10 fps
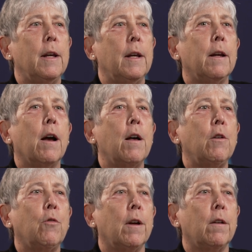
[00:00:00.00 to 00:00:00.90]
In
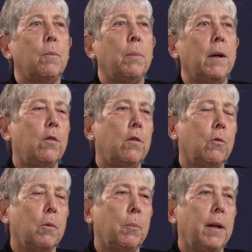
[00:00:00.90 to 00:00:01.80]
contrast,
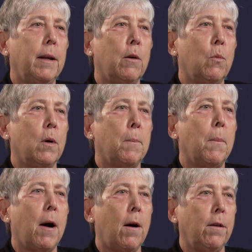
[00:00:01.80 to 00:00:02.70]
patients who were
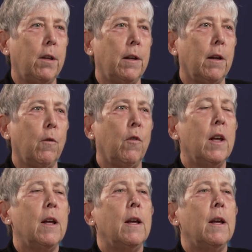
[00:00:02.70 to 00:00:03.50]
PD-L1 positive